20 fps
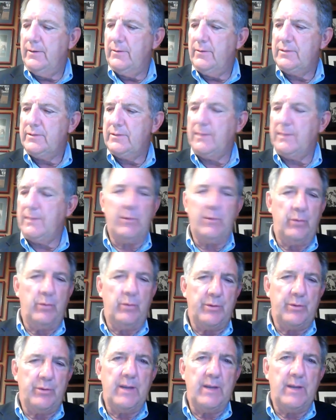something
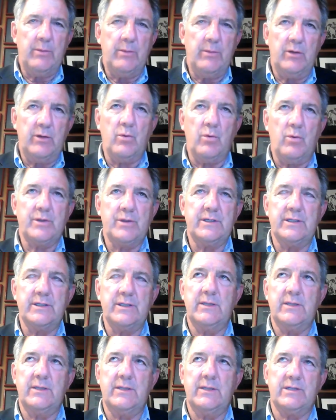with Arabian
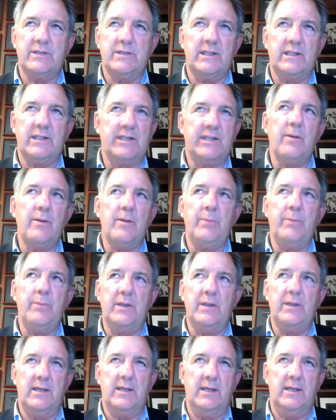horses that was a therapy
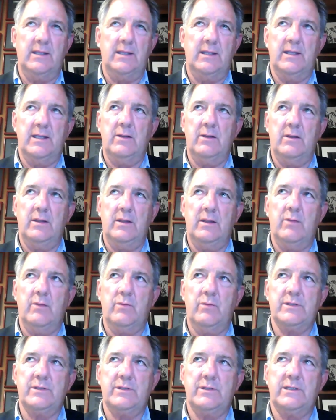thing that
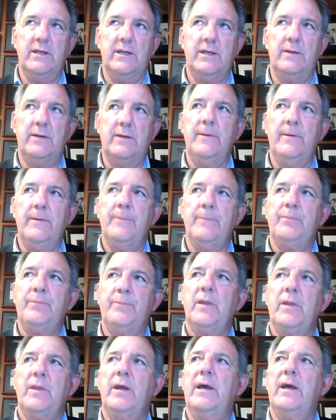was done,
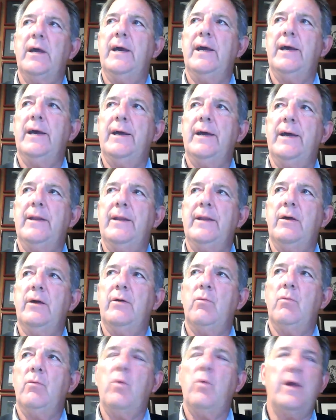and
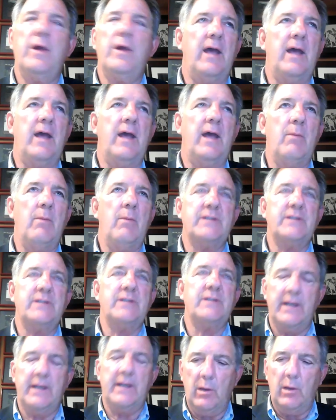how much
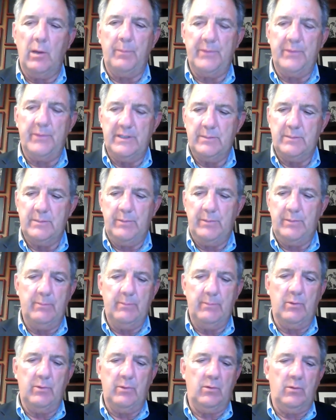it had helped these
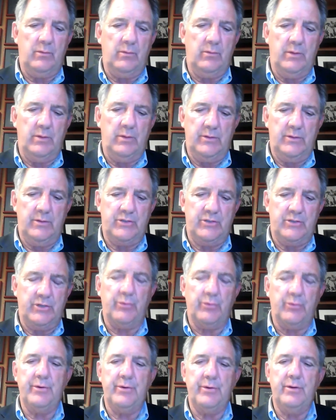people,
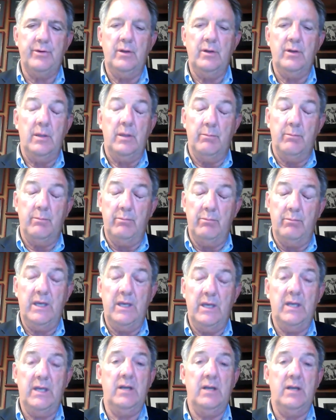children,
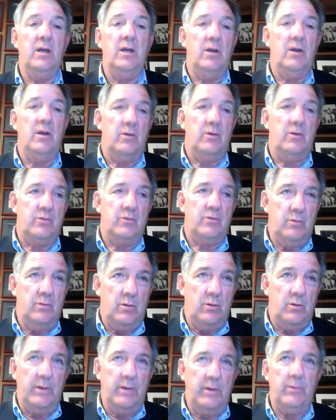men,
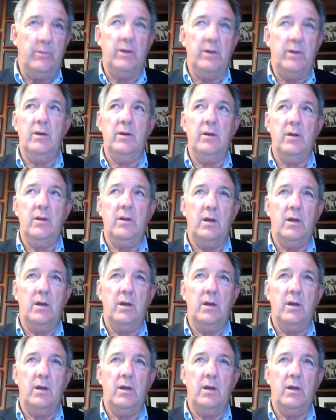women,